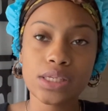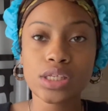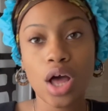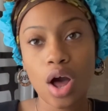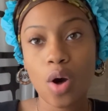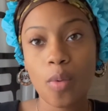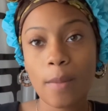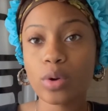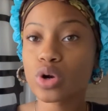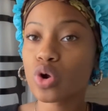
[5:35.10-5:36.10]
So I'm
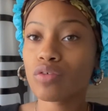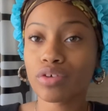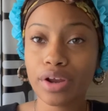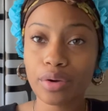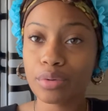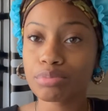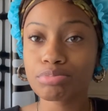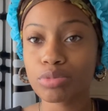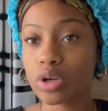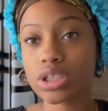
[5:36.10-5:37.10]
going to do a reel
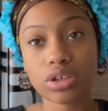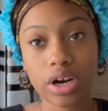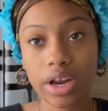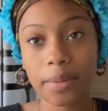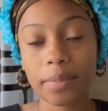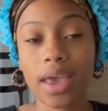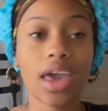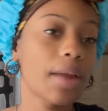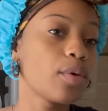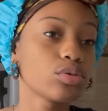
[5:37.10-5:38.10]
on Instagram,
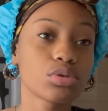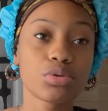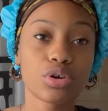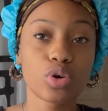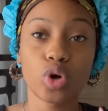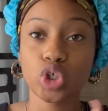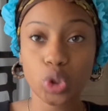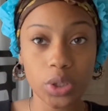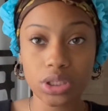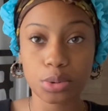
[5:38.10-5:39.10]
and I'm also going to do a
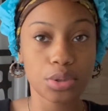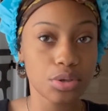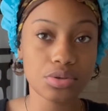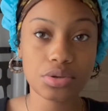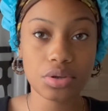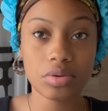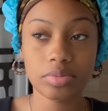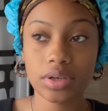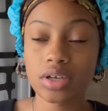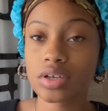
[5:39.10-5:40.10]
short on YouTube.
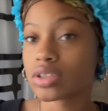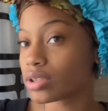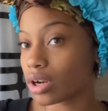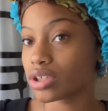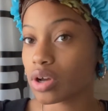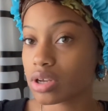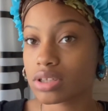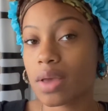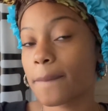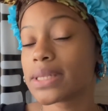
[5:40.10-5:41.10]
So just off the
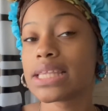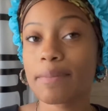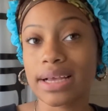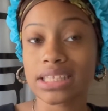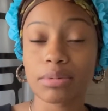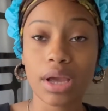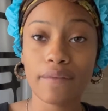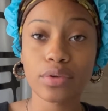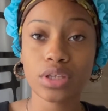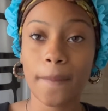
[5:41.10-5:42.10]
tip, see my skincare
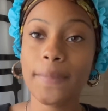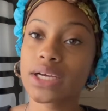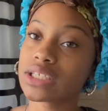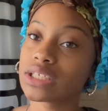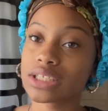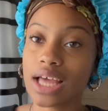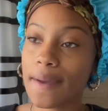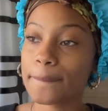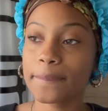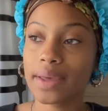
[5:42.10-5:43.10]
routine, because it's
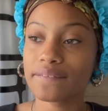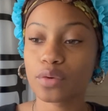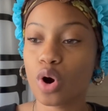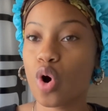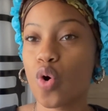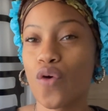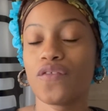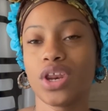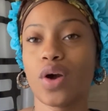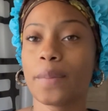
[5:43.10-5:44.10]
not meant for a whole
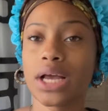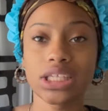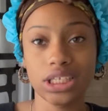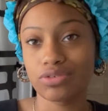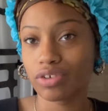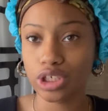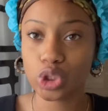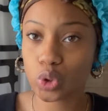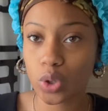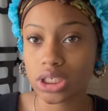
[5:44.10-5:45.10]
video, because it's really
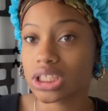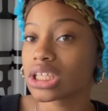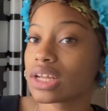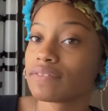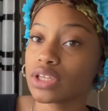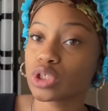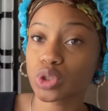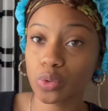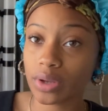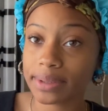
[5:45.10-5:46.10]
short. It's nothing
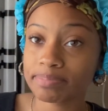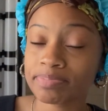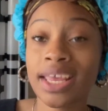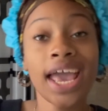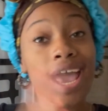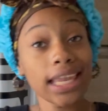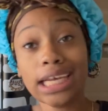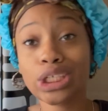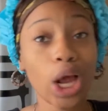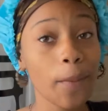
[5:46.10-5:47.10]
really short. And
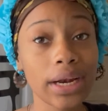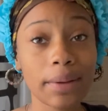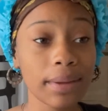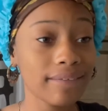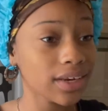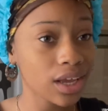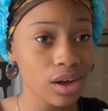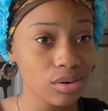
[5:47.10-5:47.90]
let's all put it to be a video.